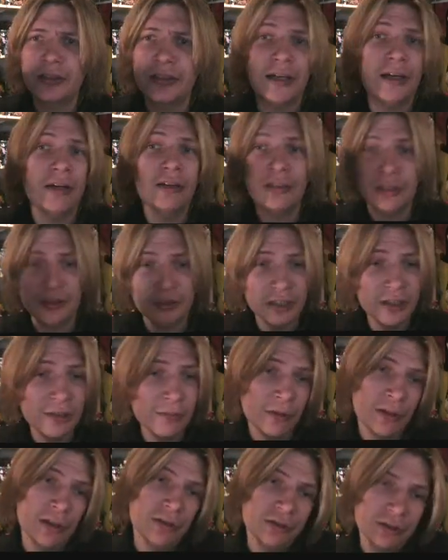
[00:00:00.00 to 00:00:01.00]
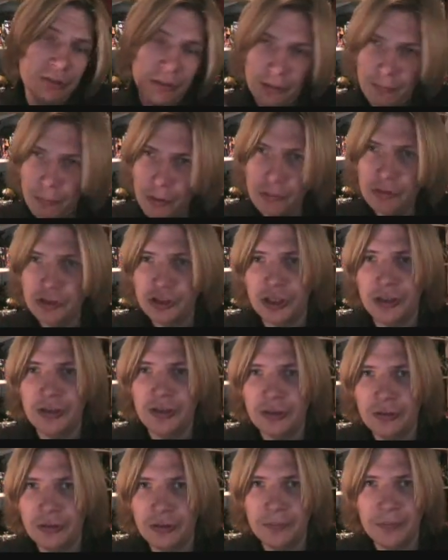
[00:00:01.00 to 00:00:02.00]
Yeah, I'll tell you what I'll do. I will show
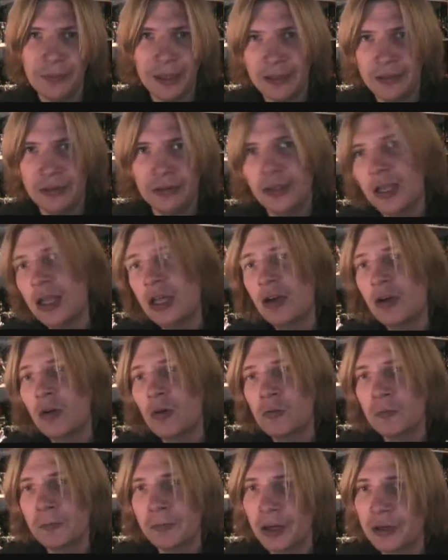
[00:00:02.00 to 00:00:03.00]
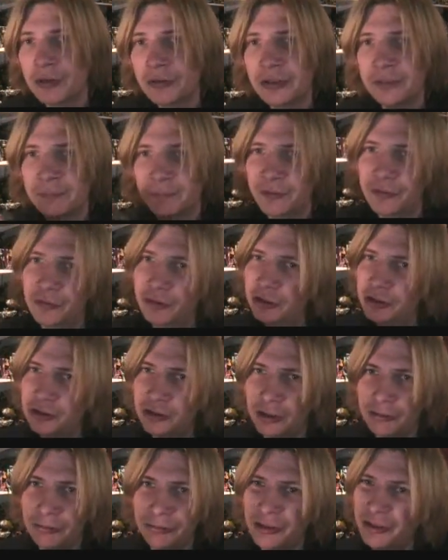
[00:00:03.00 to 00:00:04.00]
you them in alt mode before I
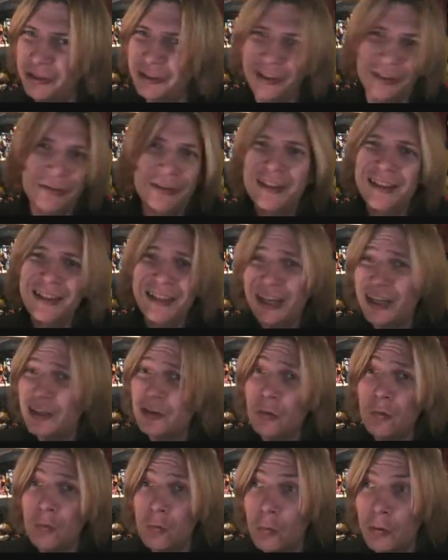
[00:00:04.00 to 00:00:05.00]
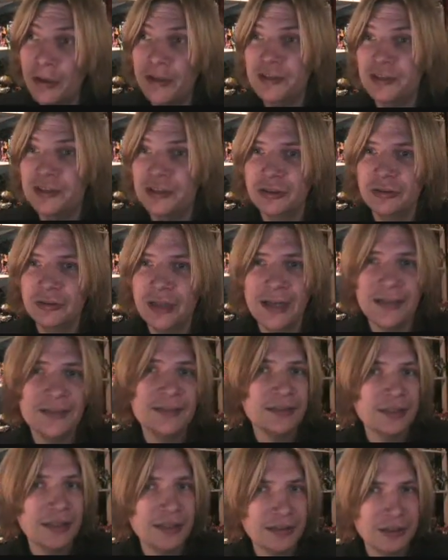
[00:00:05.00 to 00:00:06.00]
start the review. You know, I always do that.
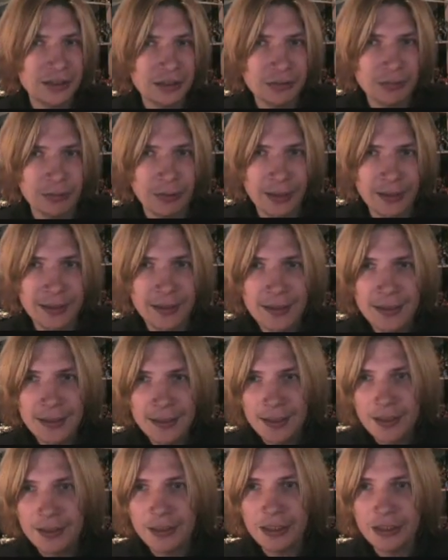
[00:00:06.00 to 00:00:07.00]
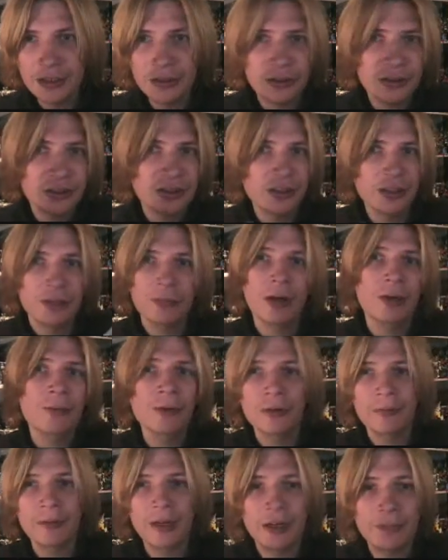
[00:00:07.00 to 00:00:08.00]
It's the easiest way. And then you can see what I'm
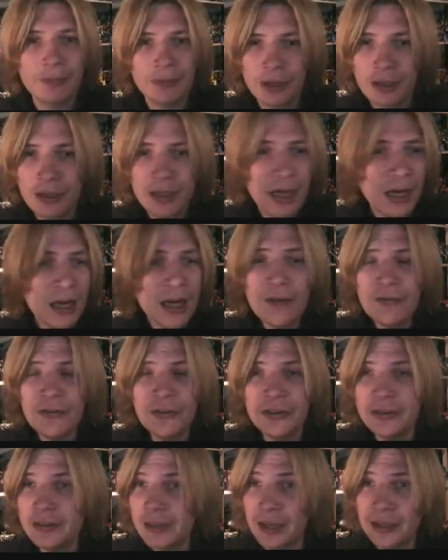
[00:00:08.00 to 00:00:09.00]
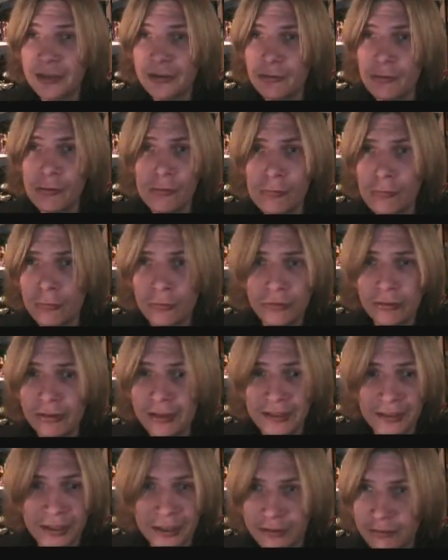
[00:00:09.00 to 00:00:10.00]
on about. But other than that, they're all
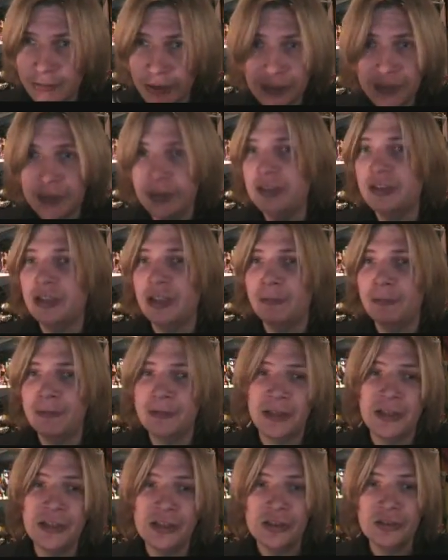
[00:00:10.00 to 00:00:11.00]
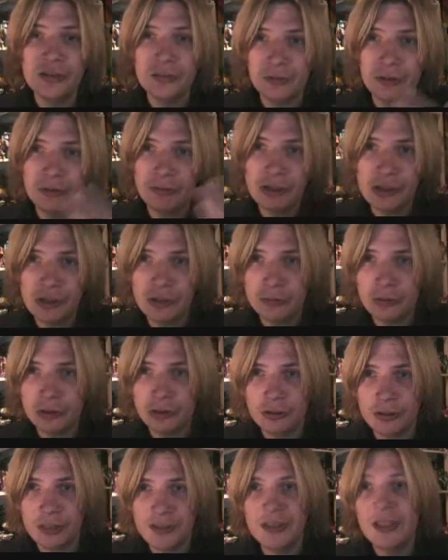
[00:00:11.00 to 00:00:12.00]
great. They're great interpretations of the original
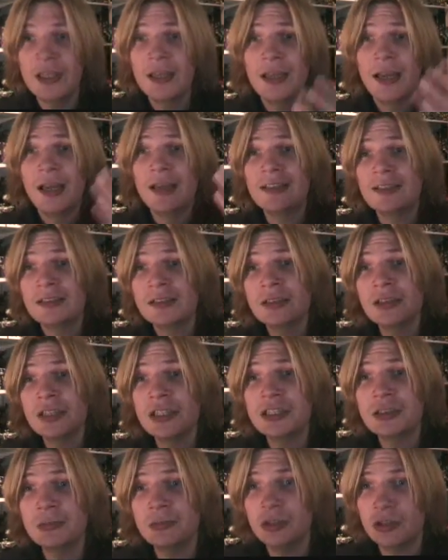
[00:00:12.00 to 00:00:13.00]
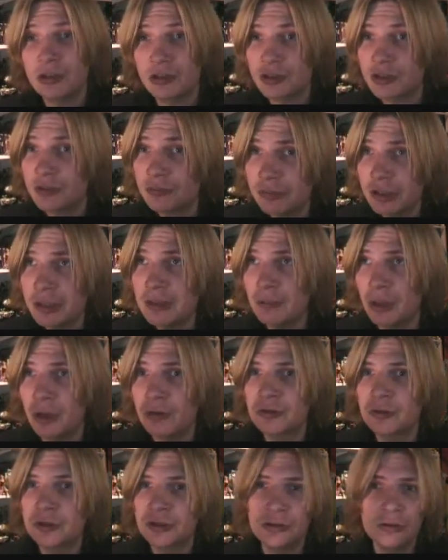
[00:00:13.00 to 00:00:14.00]
toys. And it's nice that we got some
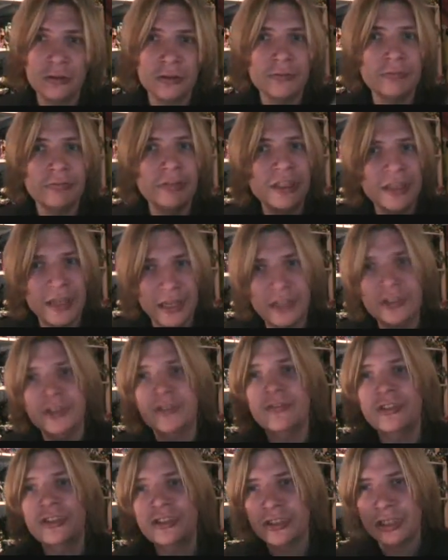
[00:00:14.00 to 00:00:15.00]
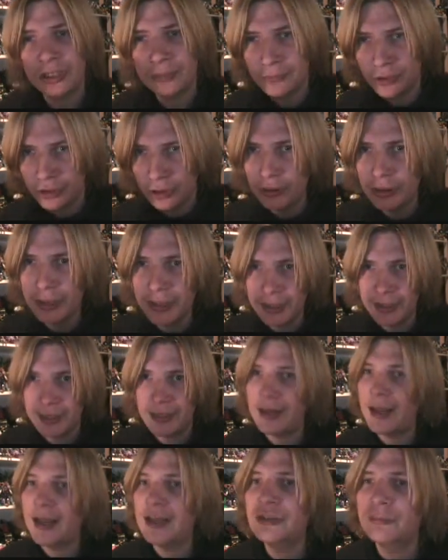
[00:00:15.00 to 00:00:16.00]
remolds. It's not the rehash of the same toy
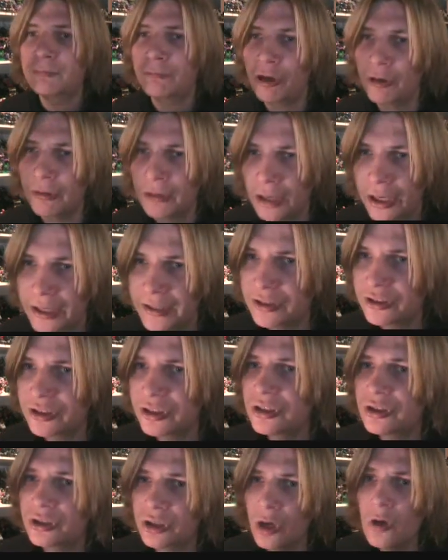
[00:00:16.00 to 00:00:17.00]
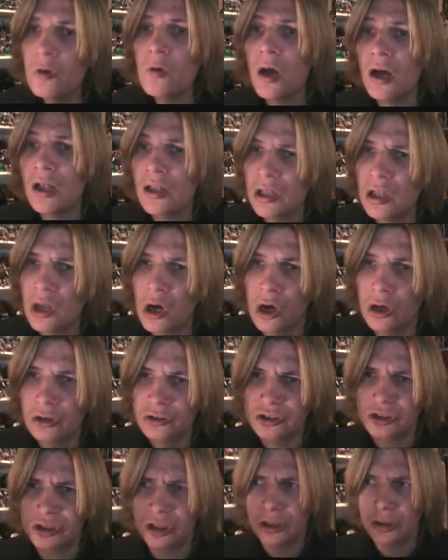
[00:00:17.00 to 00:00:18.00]
again. Hasbro like to do a
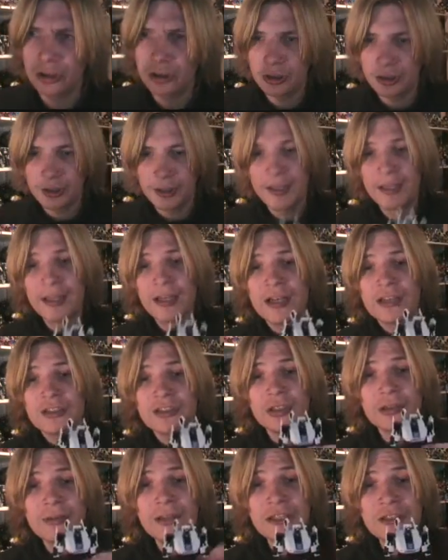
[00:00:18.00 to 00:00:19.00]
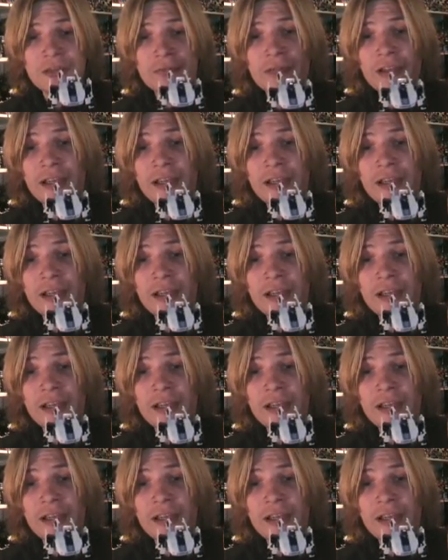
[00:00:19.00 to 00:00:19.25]
lot. So it's